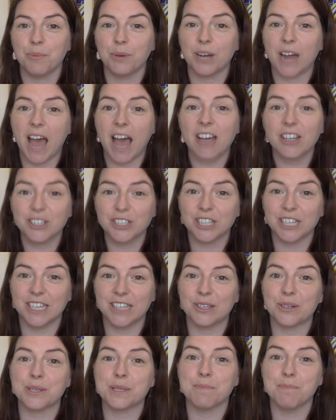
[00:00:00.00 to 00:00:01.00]
But actually,
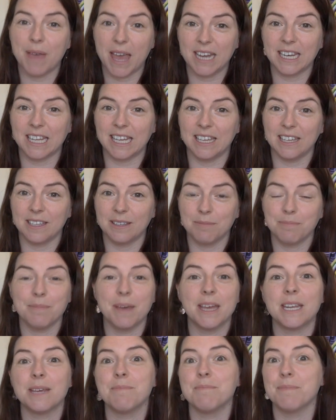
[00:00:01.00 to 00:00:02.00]
there's many,
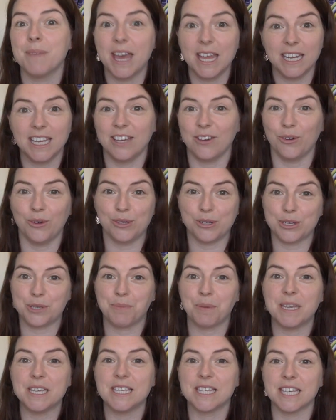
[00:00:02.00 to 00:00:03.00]
many, many other
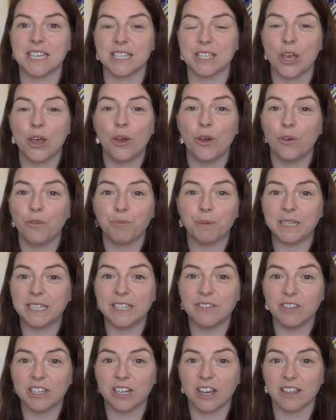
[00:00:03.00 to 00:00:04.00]
species who've been
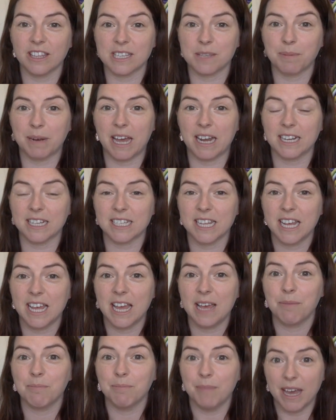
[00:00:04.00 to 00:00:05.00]
living on this planet,
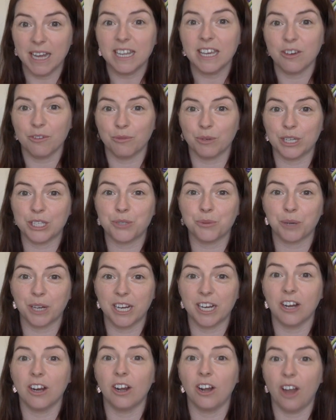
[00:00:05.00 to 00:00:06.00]
many of which were
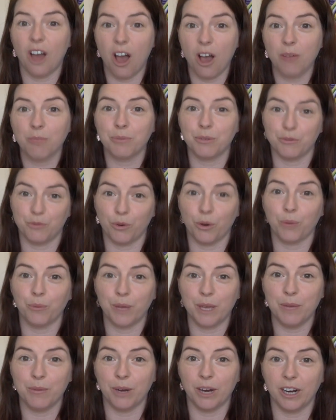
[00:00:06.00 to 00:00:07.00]
here long before
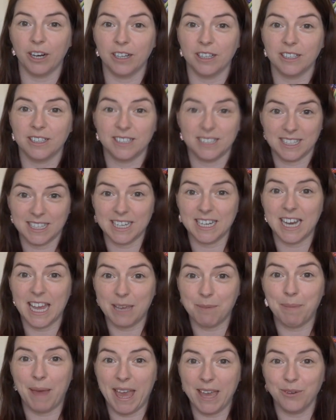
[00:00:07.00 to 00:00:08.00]
we were,
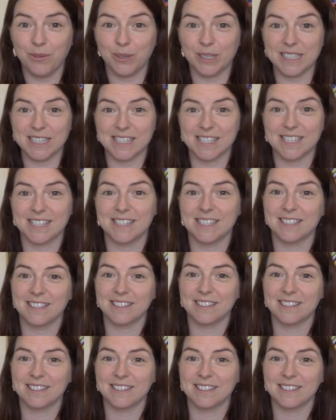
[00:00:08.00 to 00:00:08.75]
like penguins.